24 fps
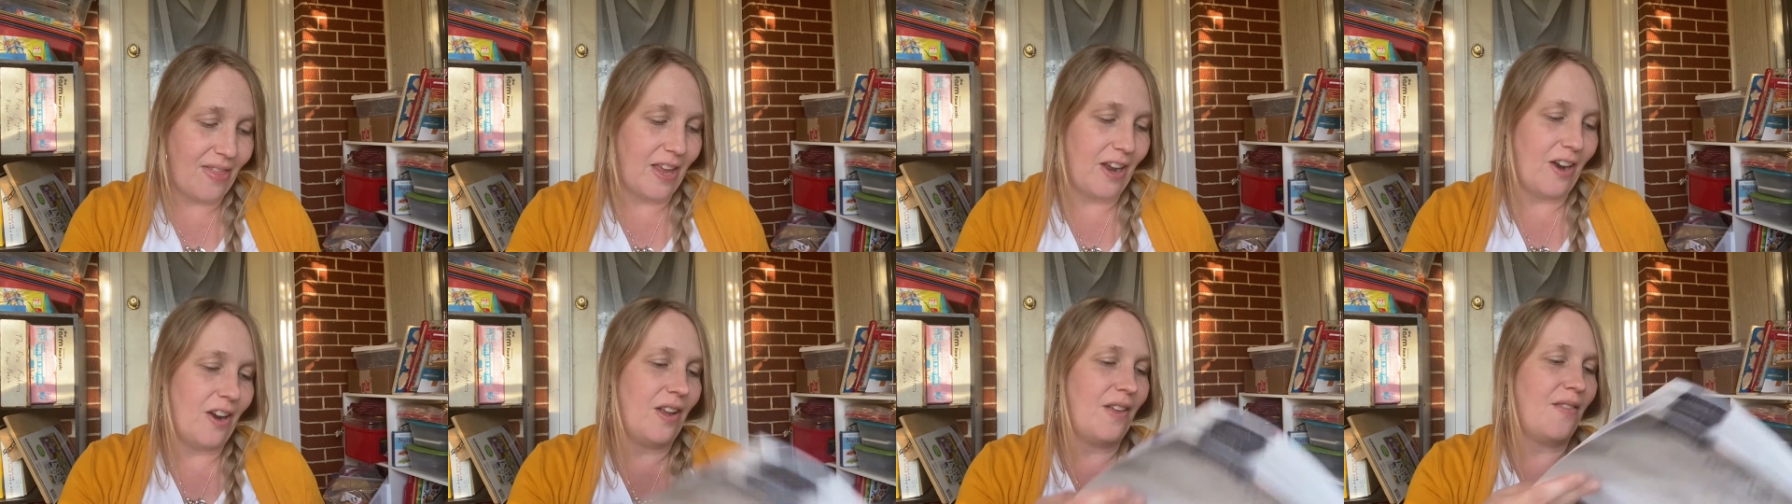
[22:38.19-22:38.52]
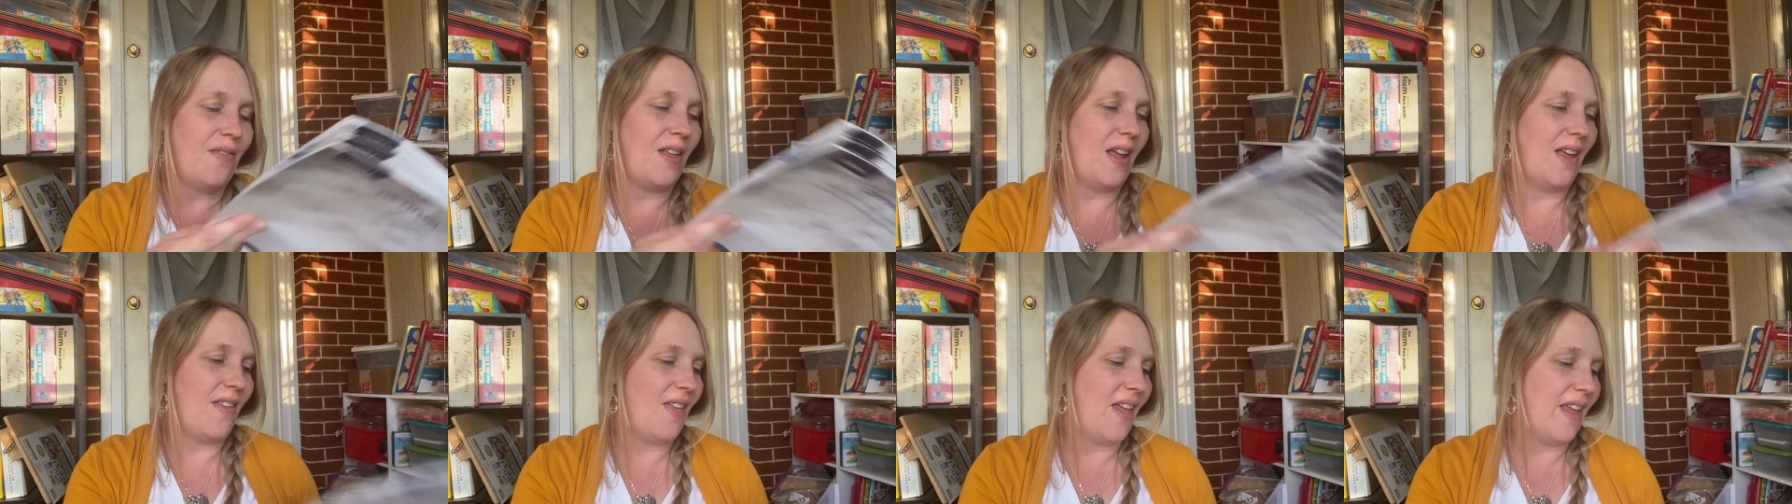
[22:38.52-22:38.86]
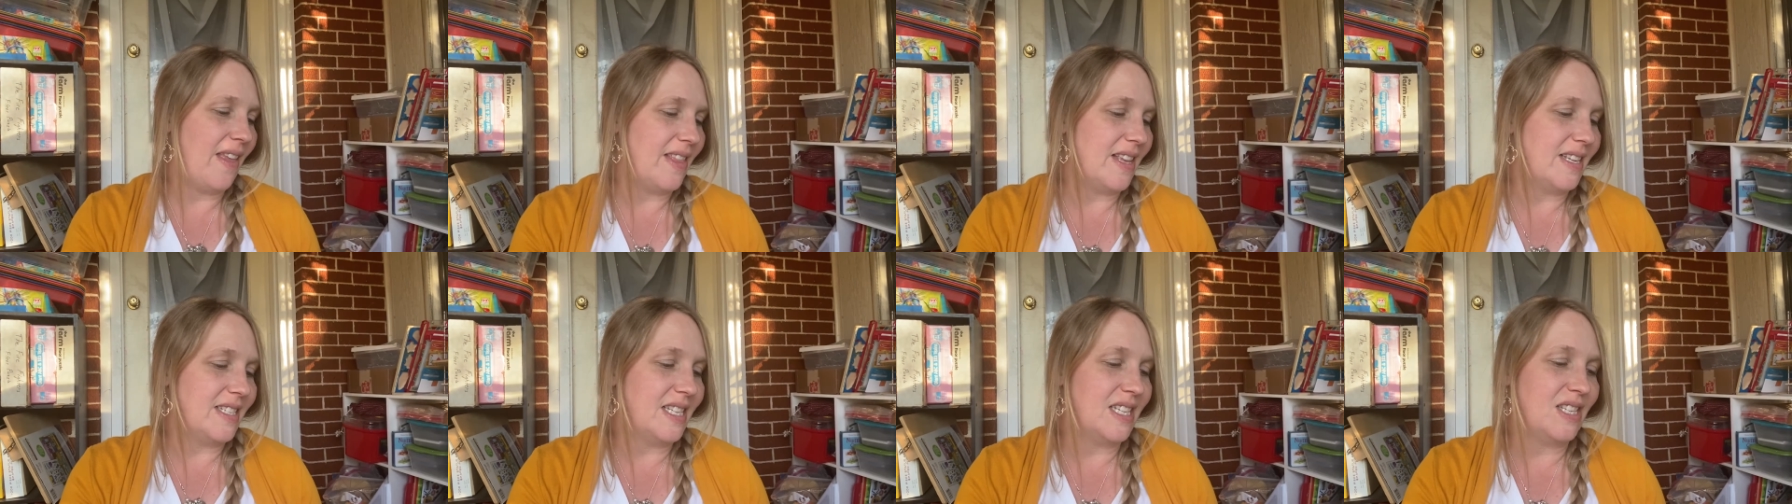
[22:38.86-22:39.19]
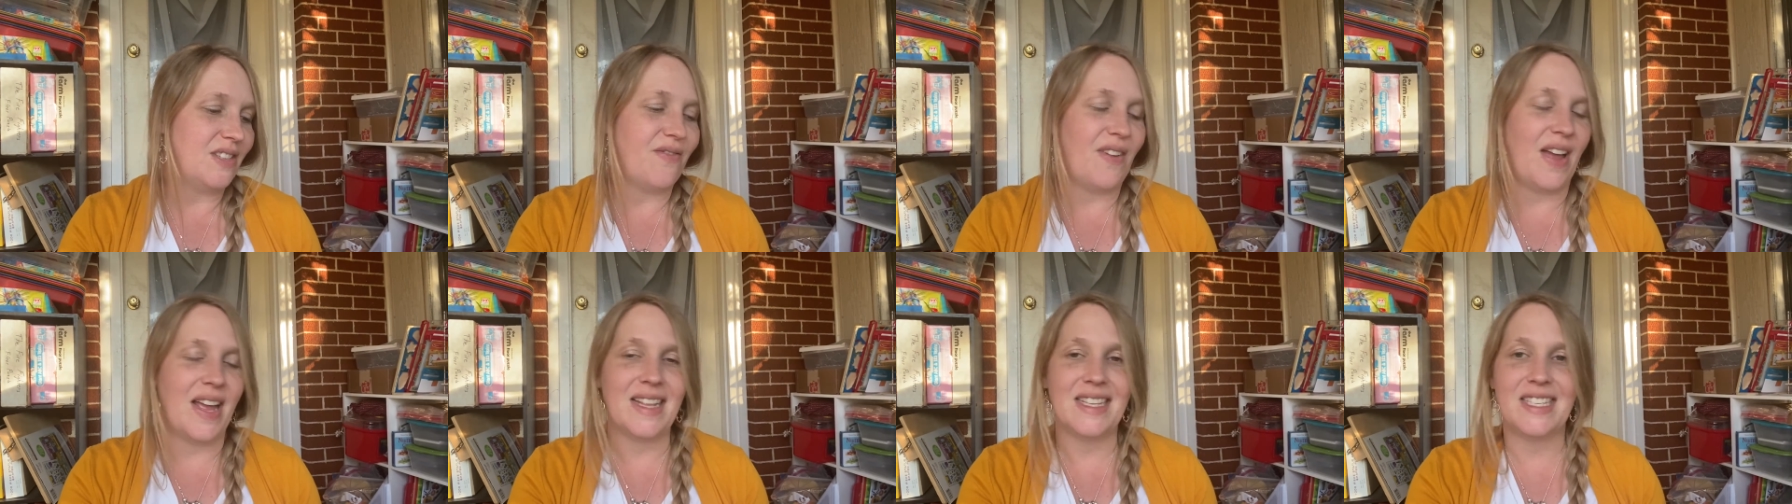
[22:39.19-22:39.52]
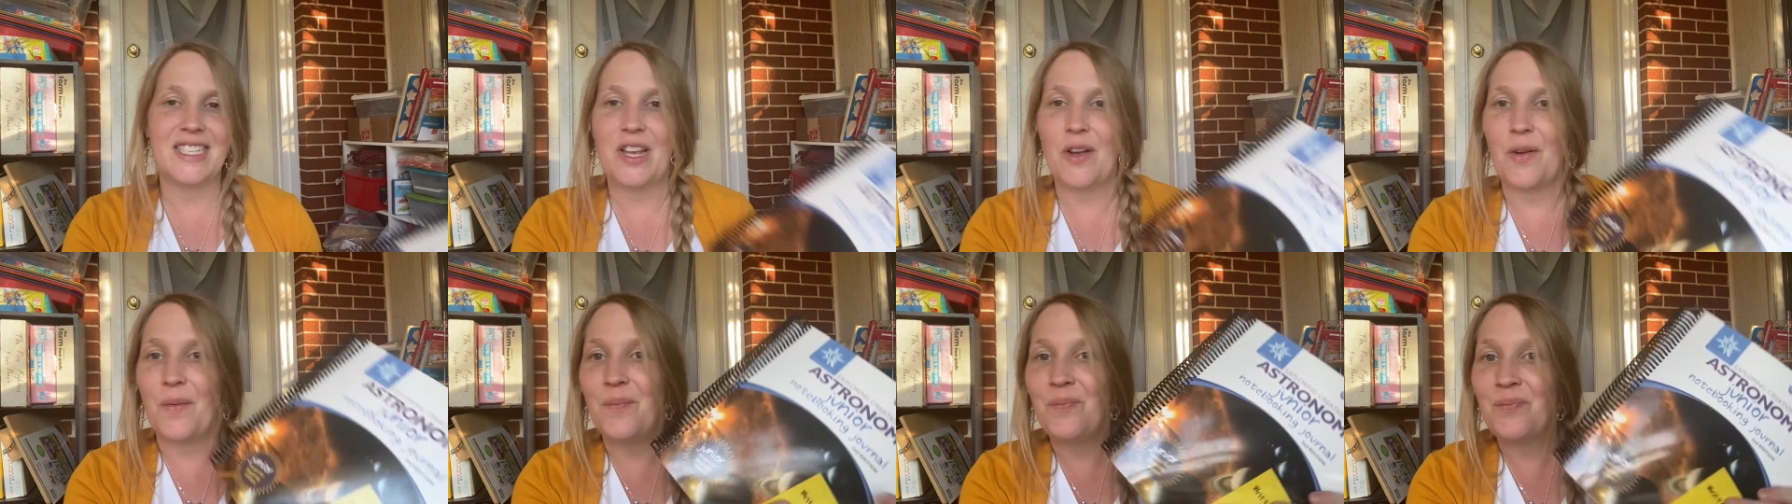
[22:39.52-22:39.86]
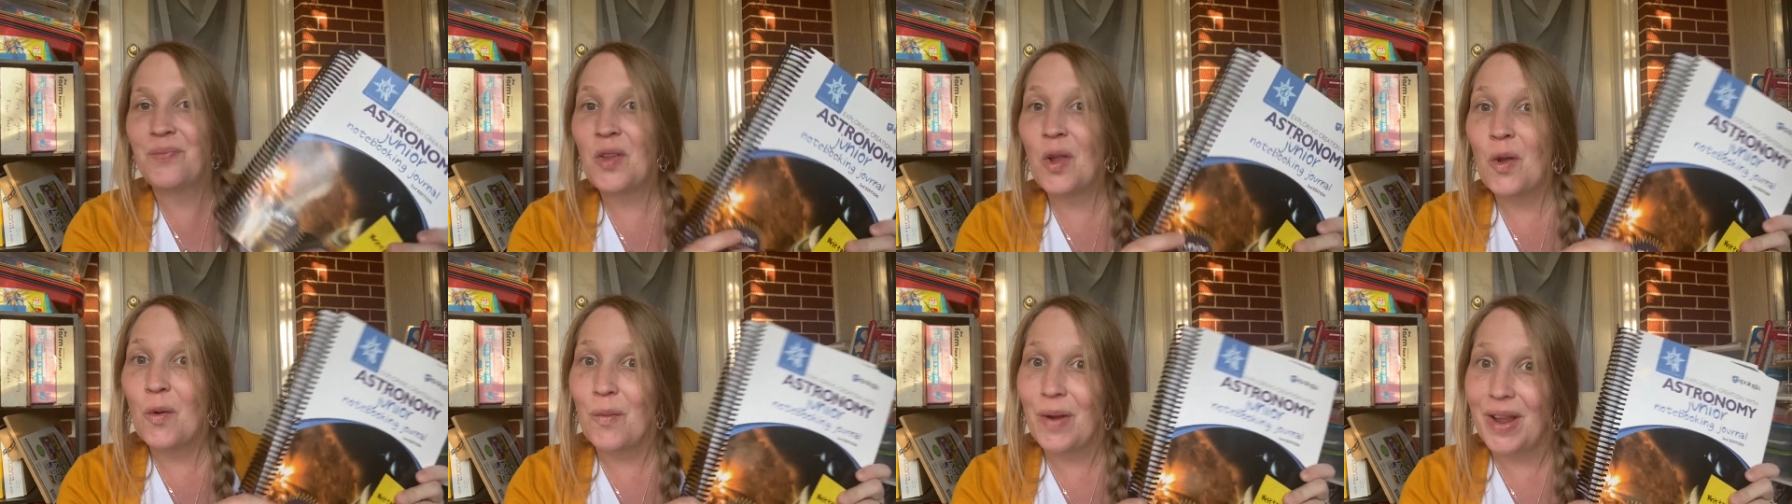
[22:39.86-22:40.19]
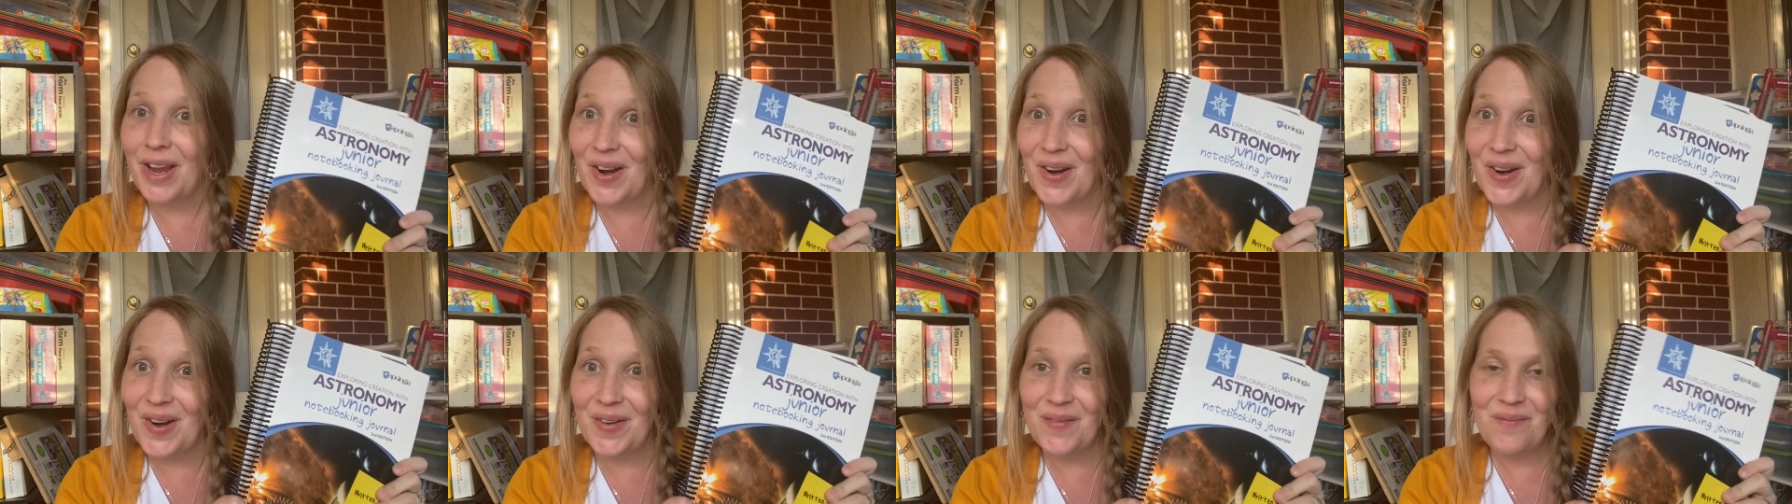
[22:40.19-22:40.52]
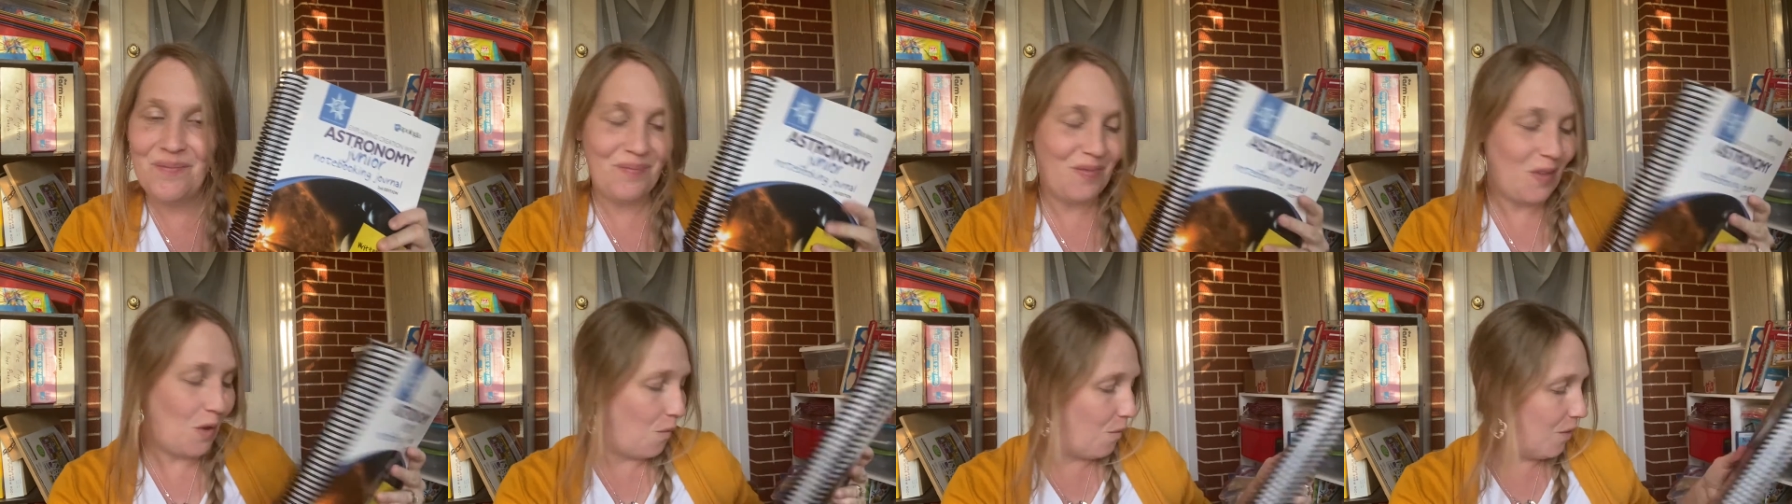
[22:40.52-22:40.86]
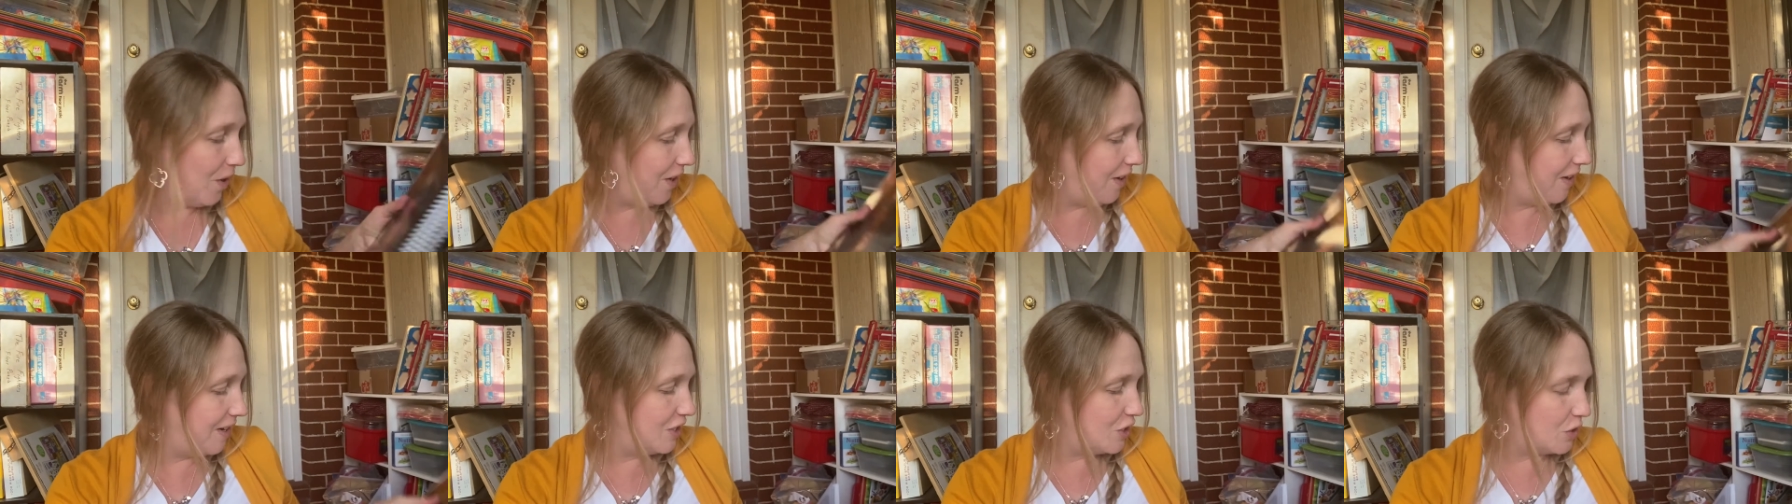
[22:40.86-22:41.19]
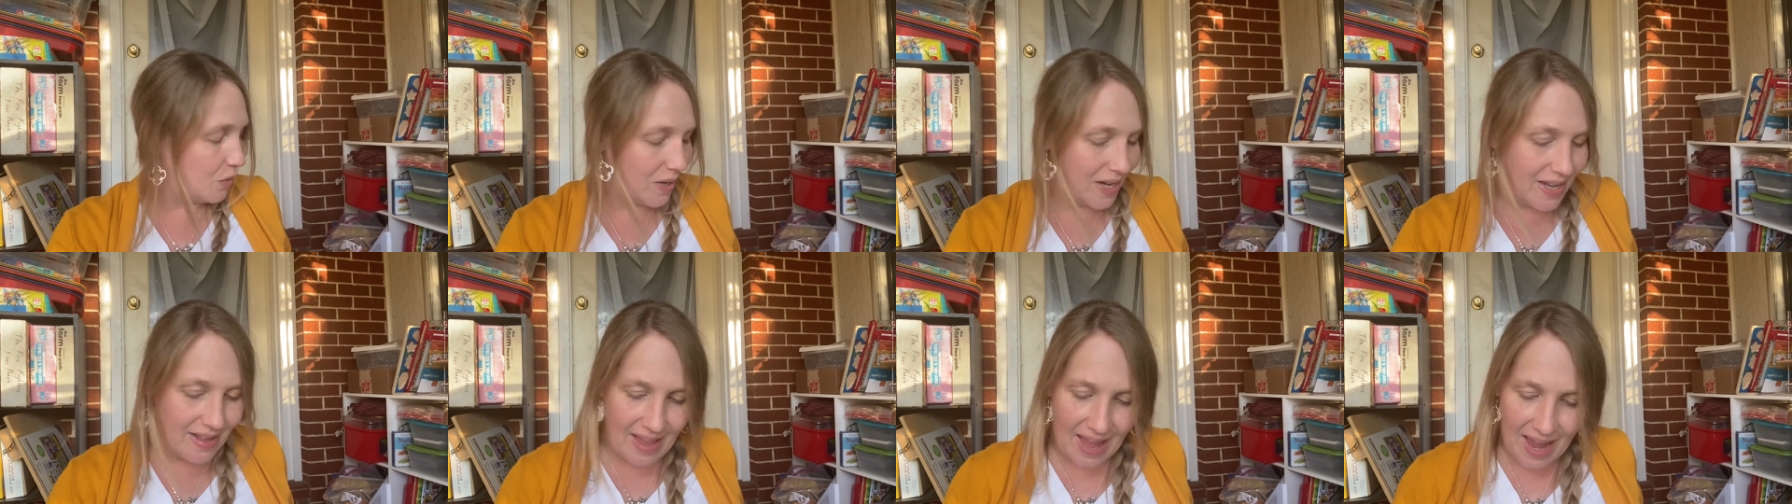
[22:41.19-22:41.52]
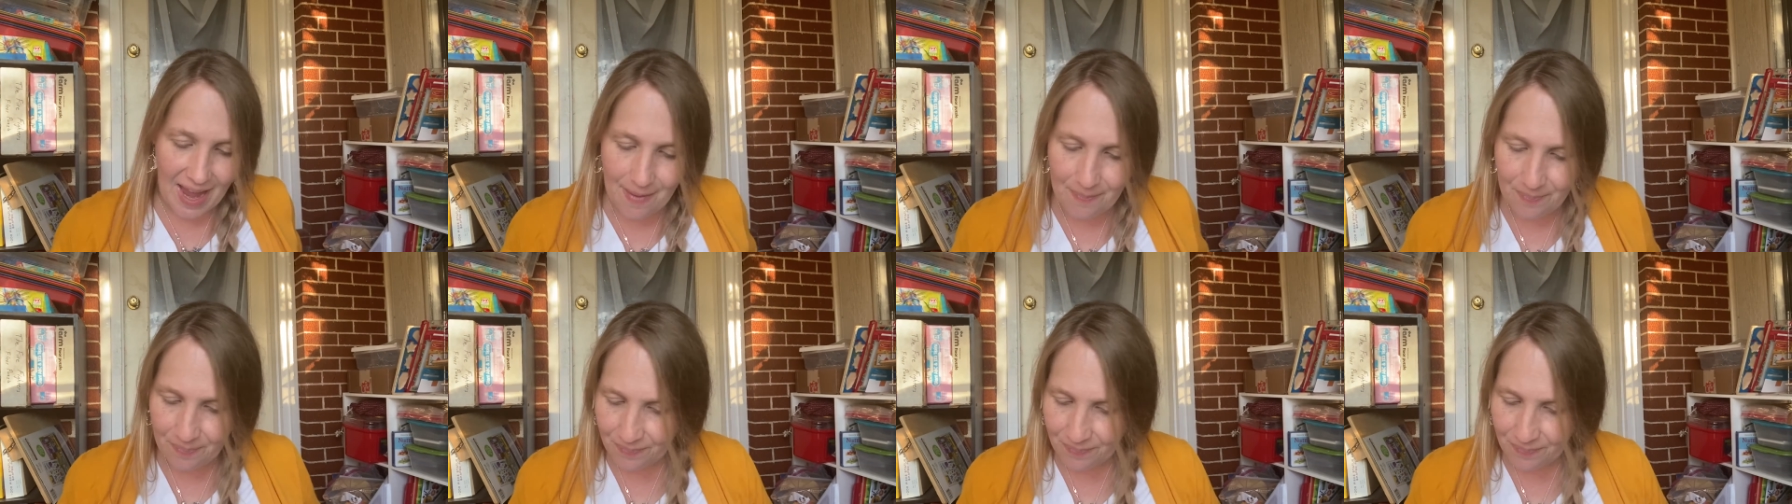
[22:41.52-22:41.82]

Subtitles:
They think this is fun, so we're enjoying that.